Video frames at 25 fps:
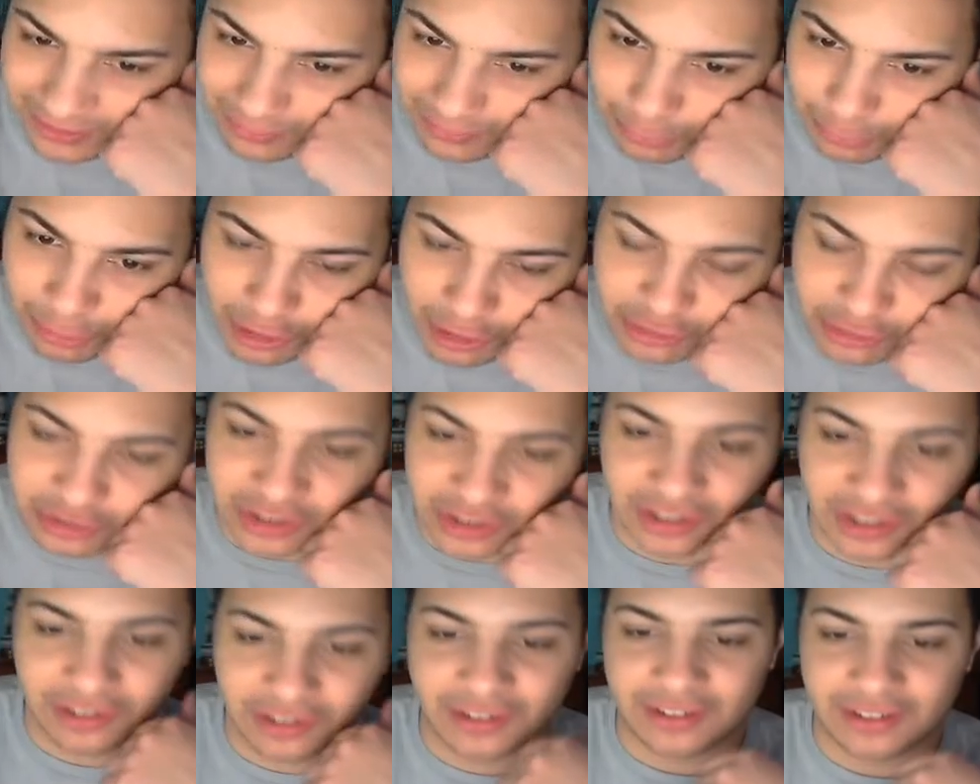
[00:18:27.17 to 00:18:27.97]
We're also
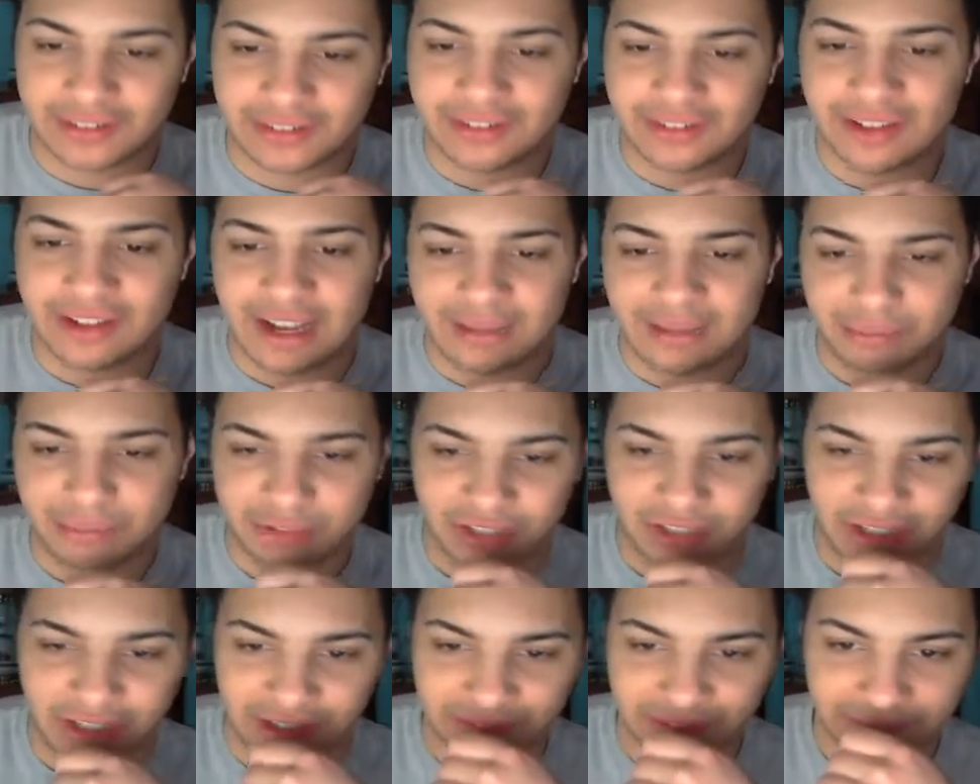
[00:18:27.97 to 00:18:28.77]
going to look at
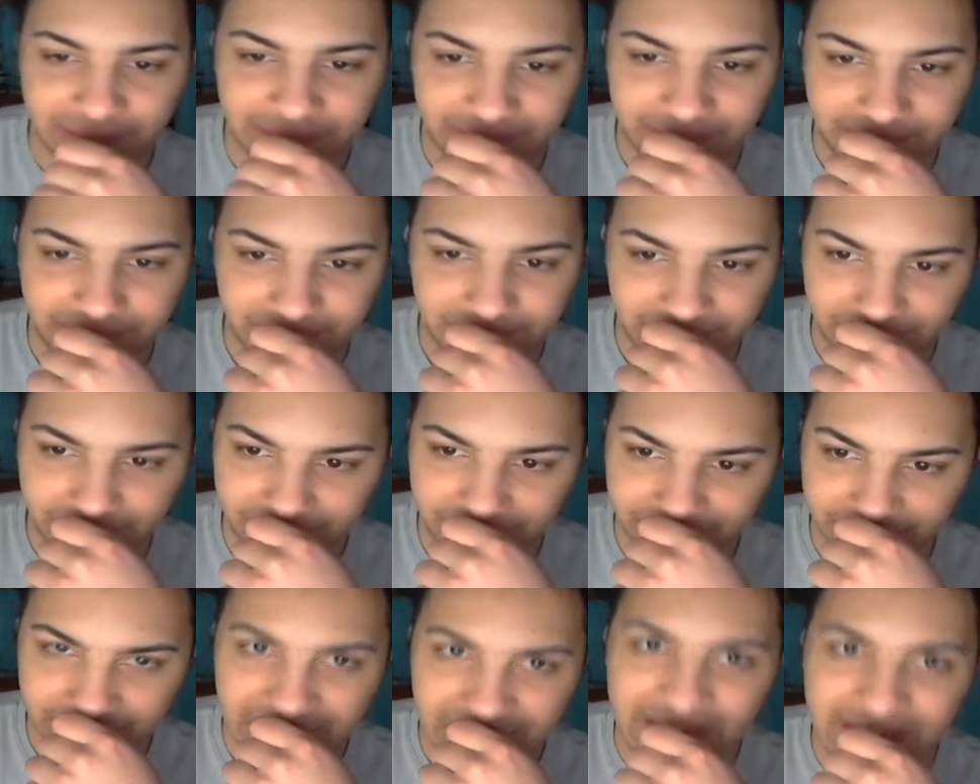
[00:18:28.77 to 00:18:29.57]
Snapchat.
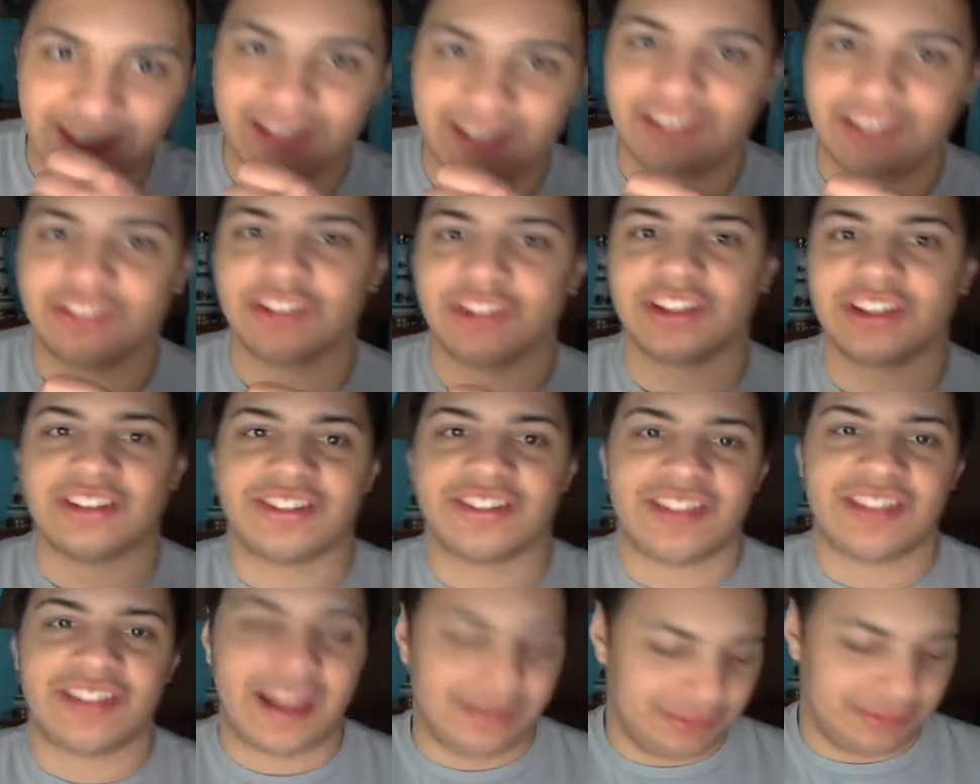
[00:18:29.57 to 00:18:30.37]
Let's look at
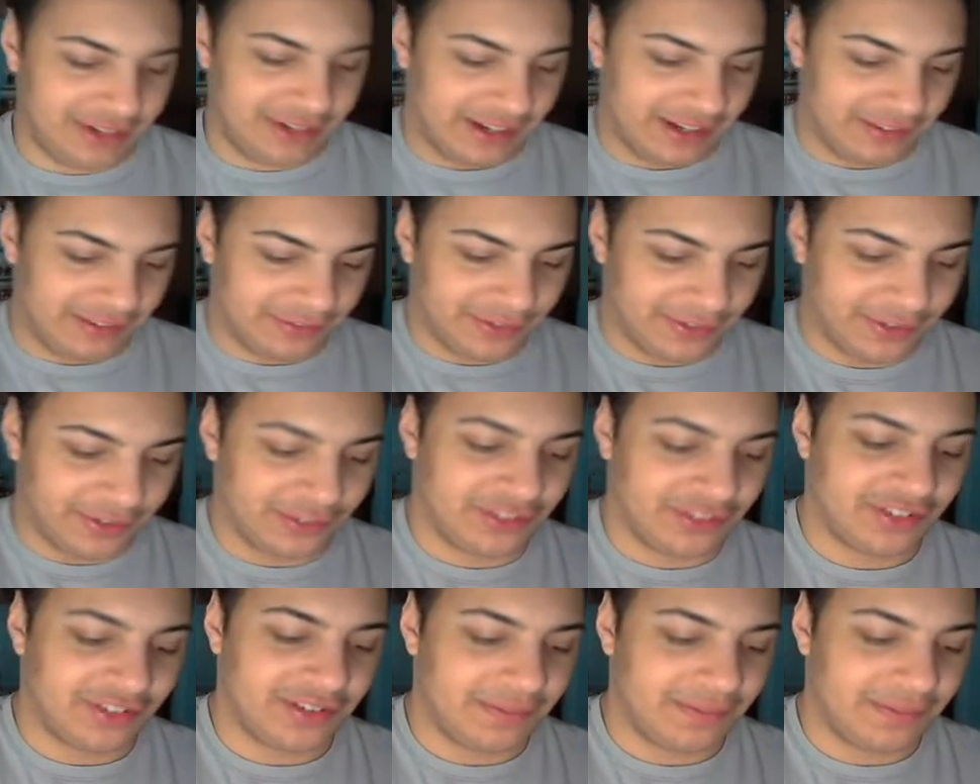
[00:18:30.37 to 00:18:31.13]
Snapchat first.